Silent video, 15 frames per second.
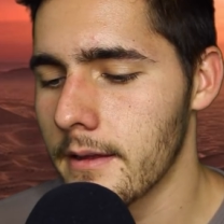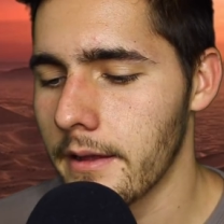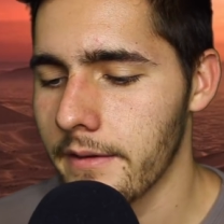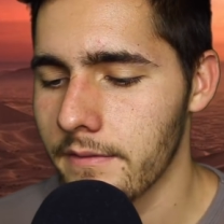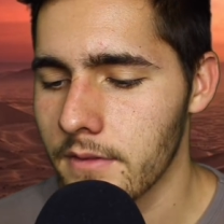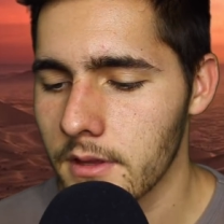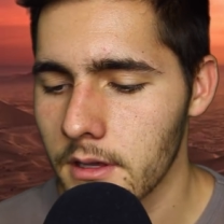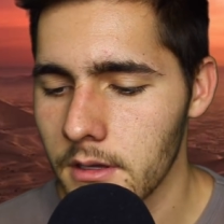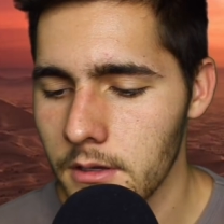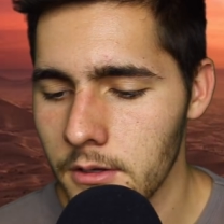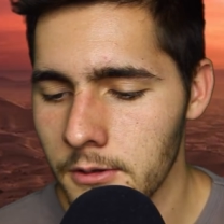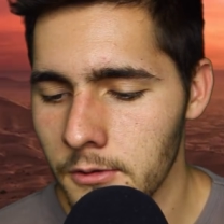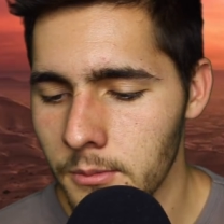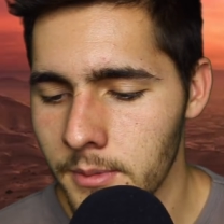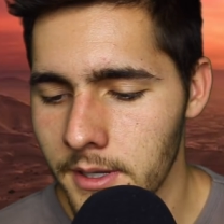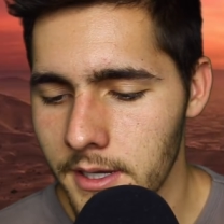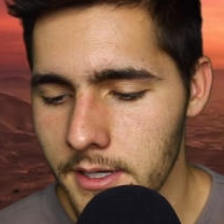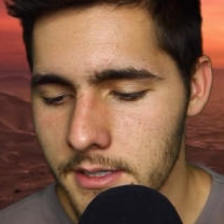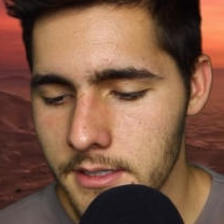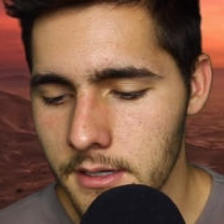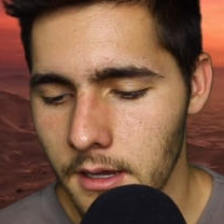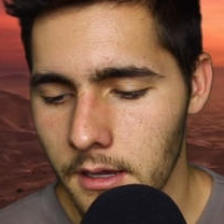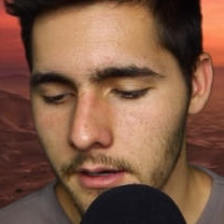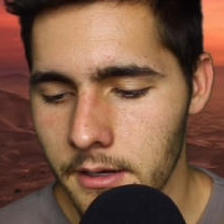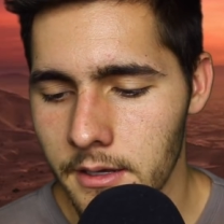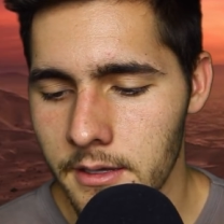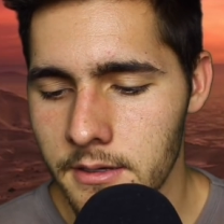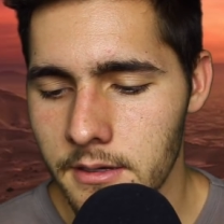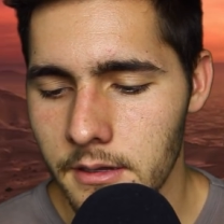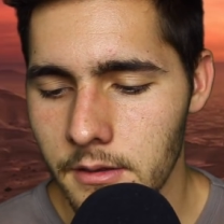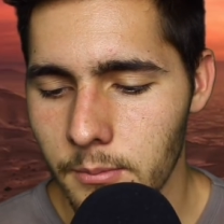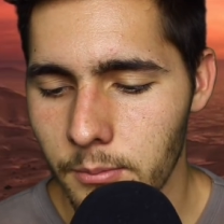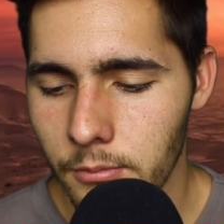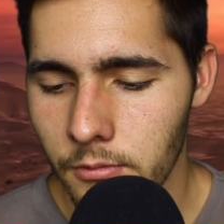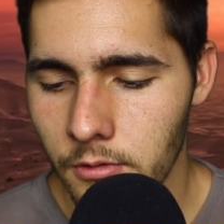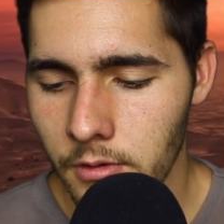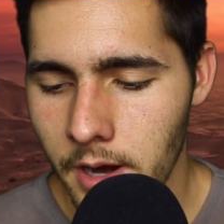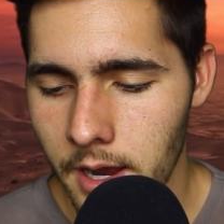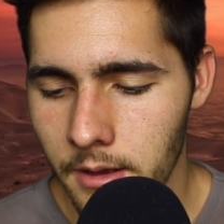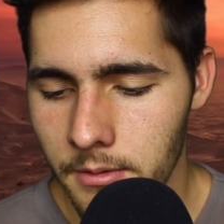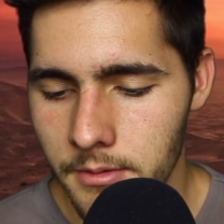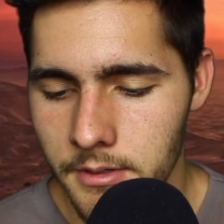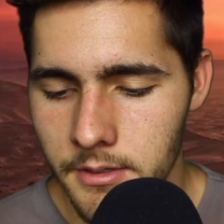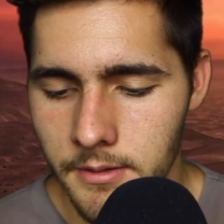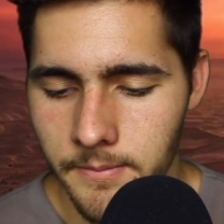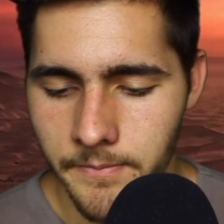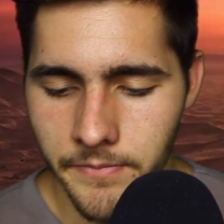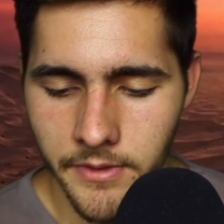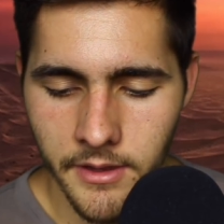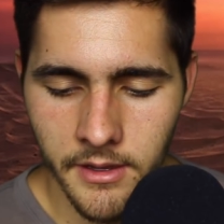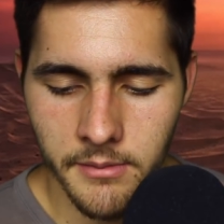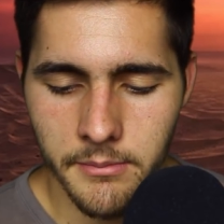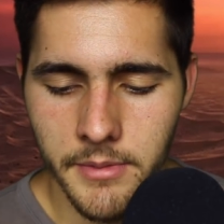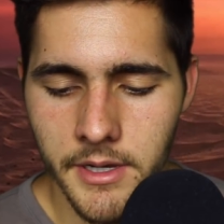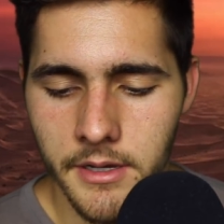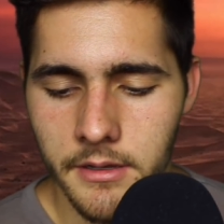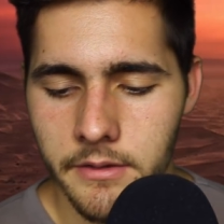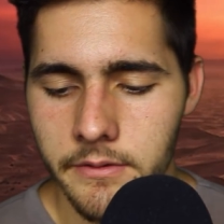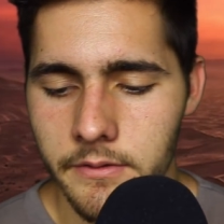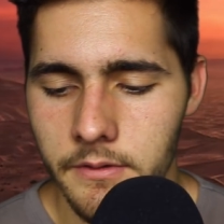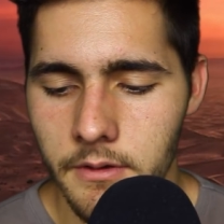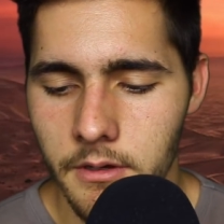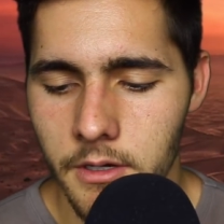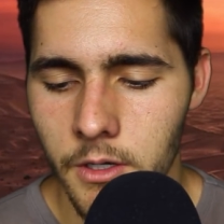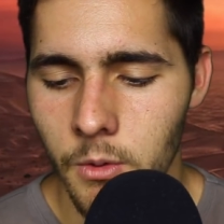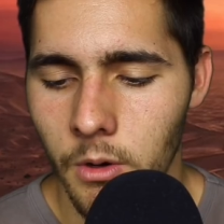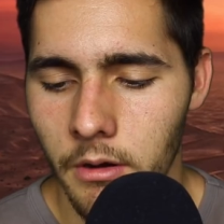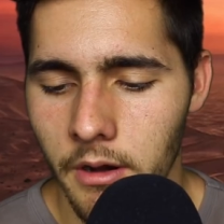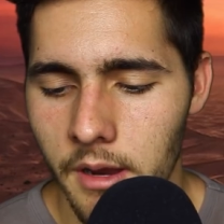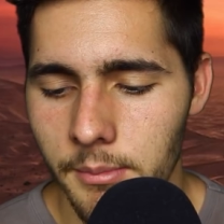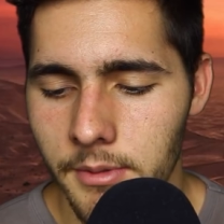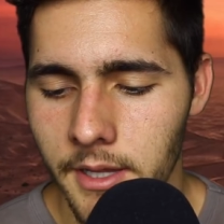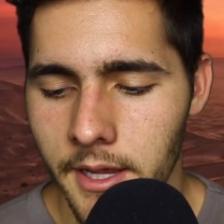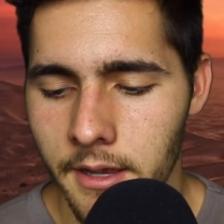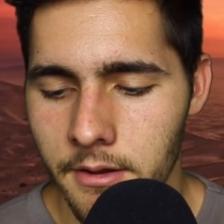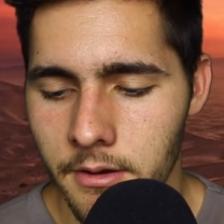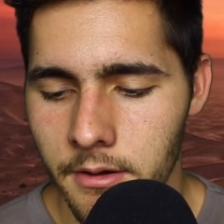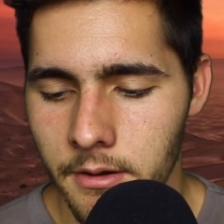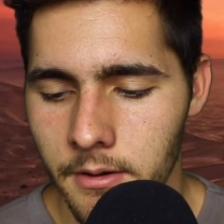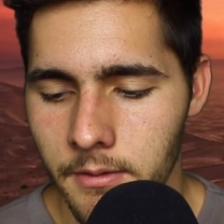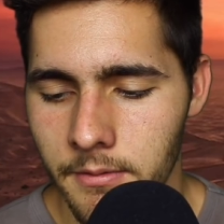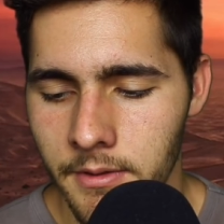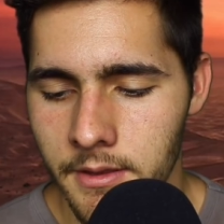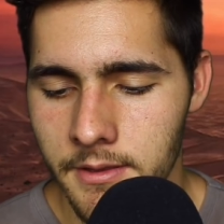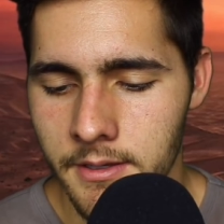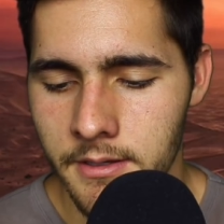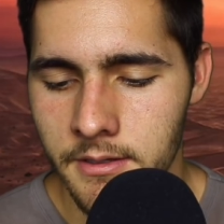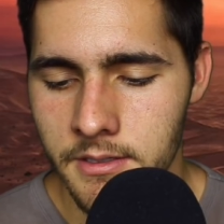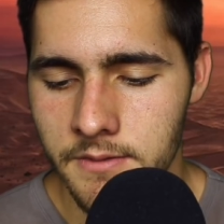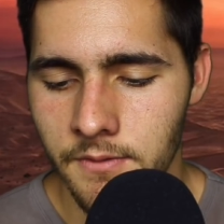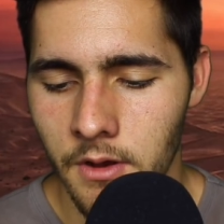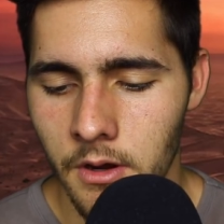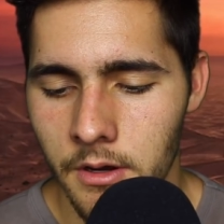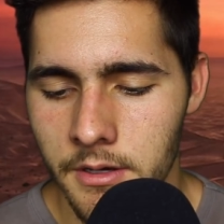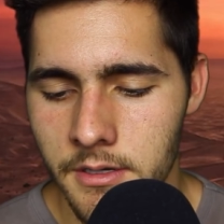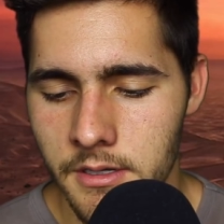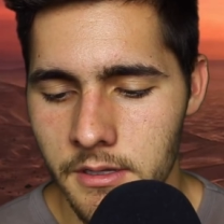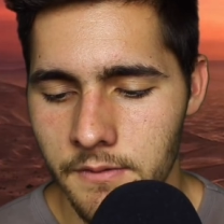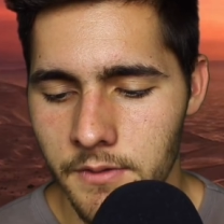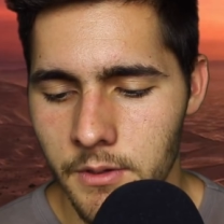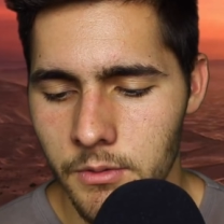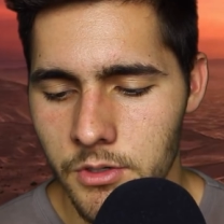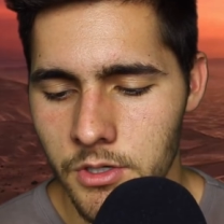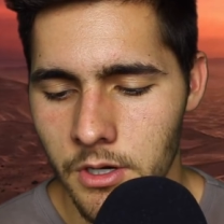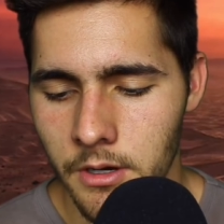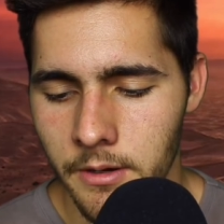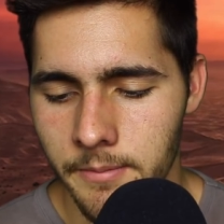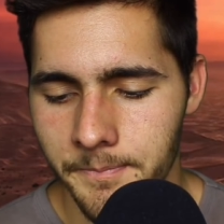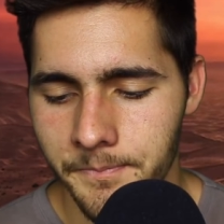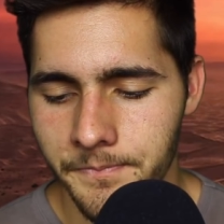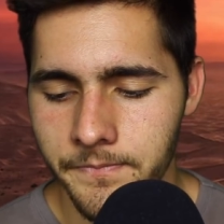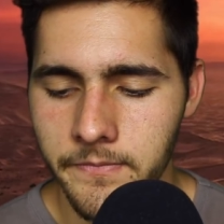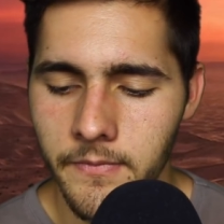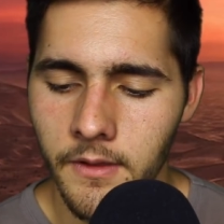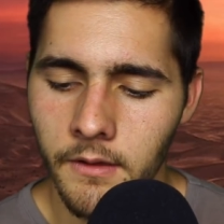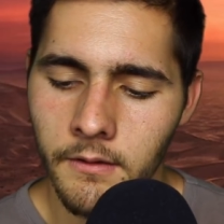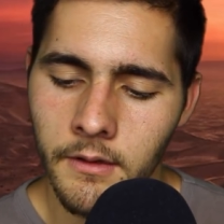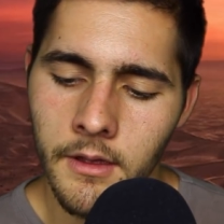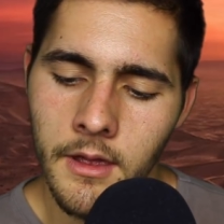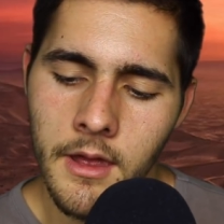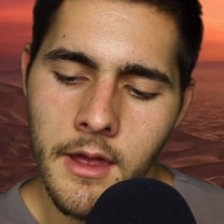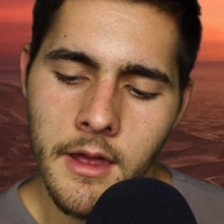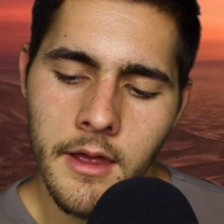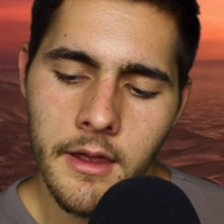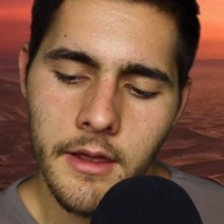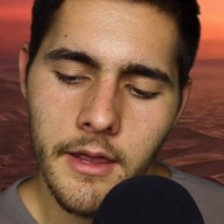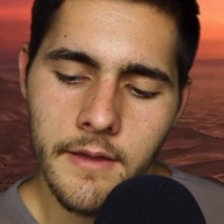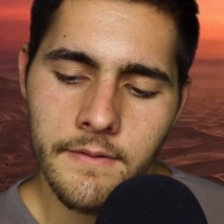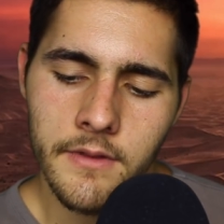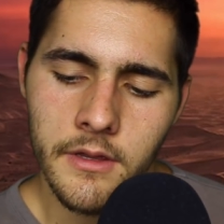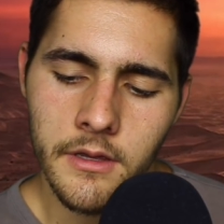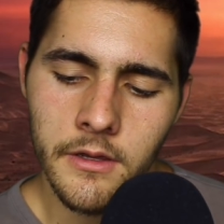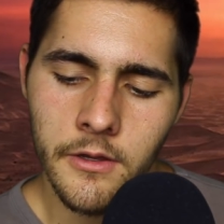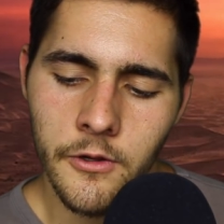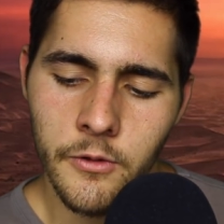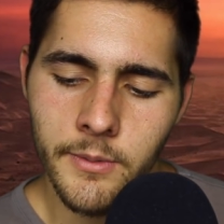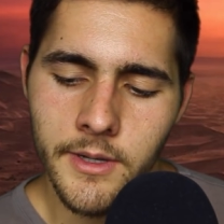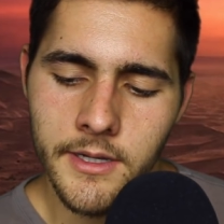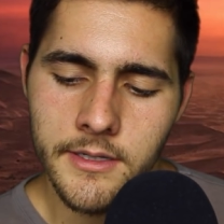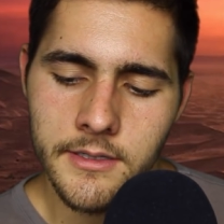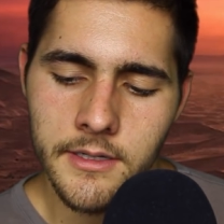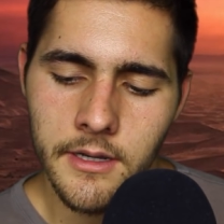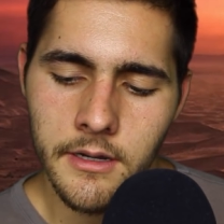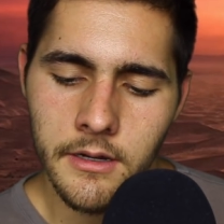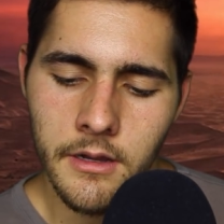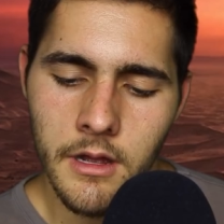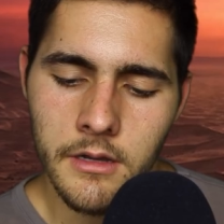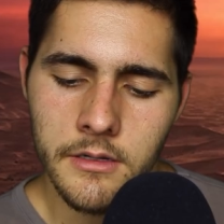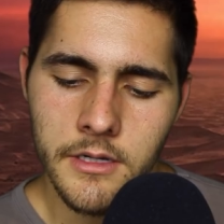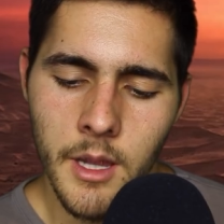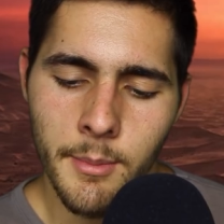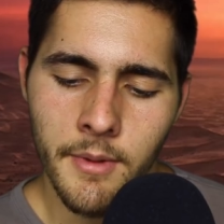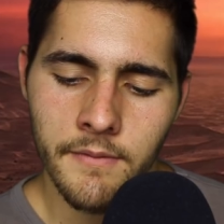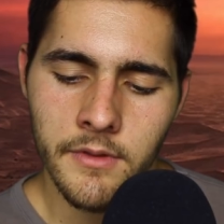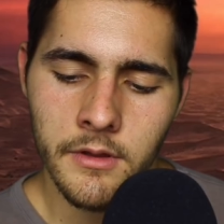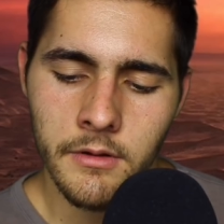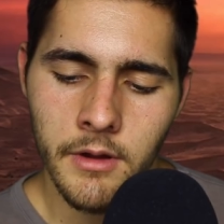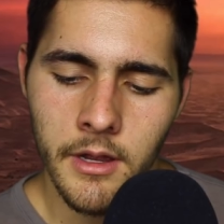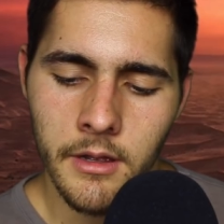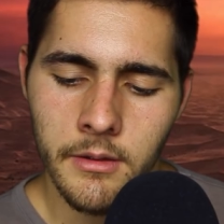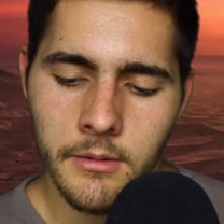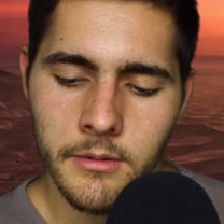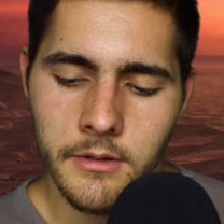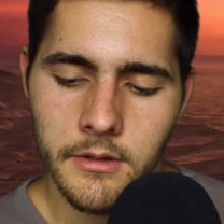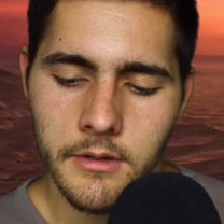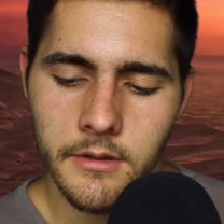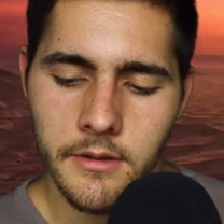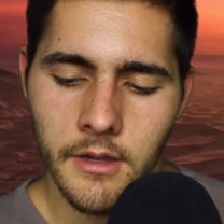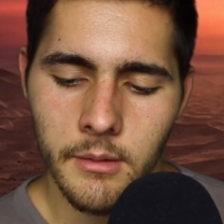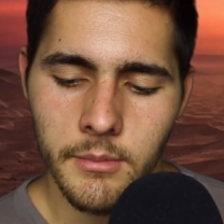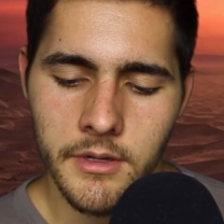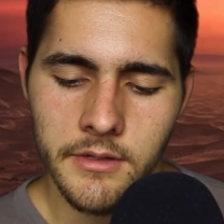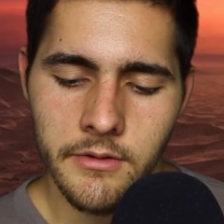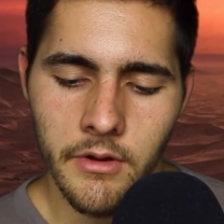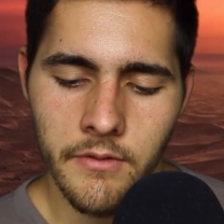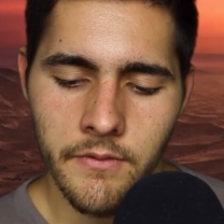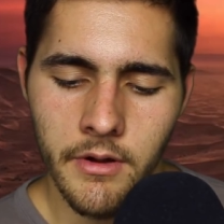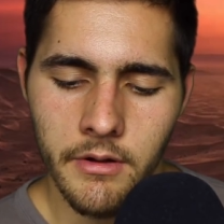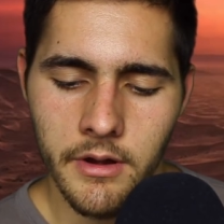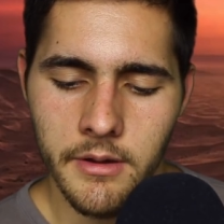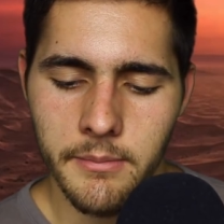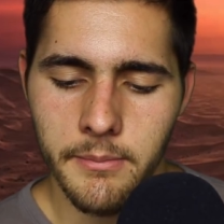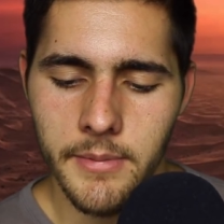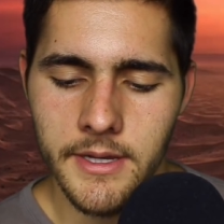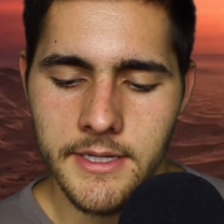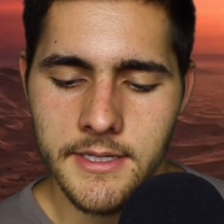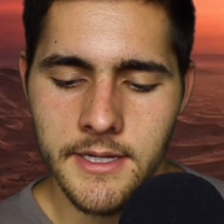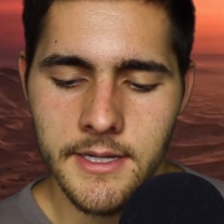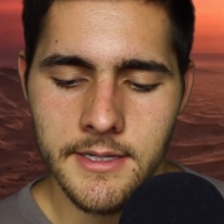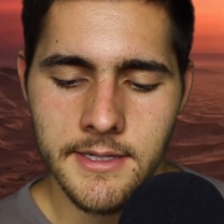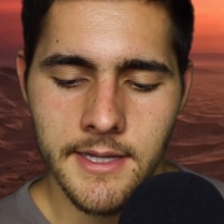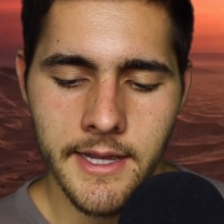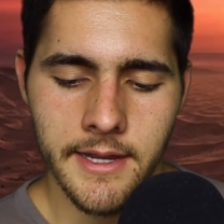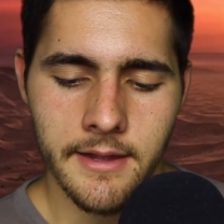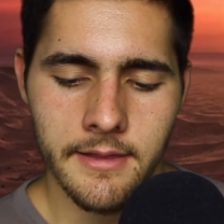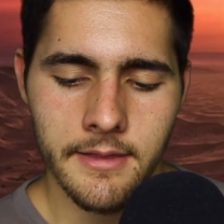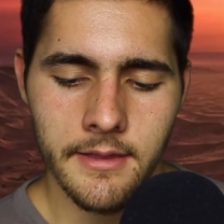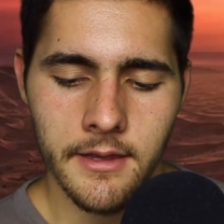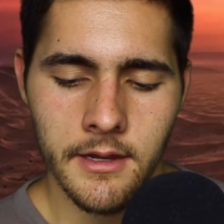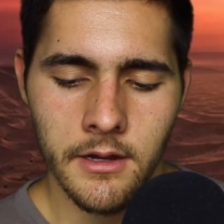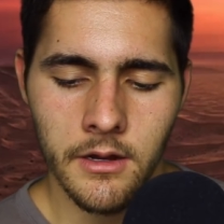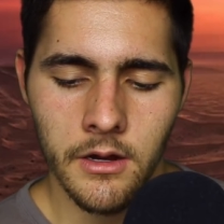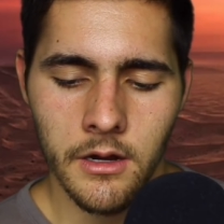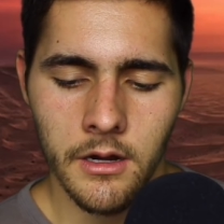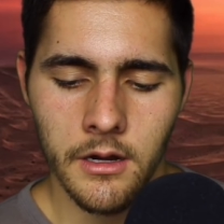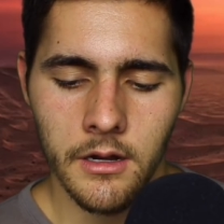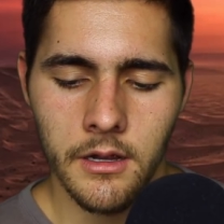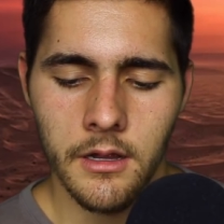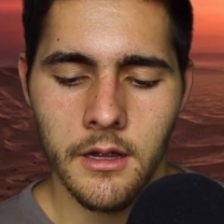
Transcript: If the cube is dug into the ground, it means you are a planner that thinks far into the future. If the cube is sitting on top of the ground, that means you're a very business-like thinker.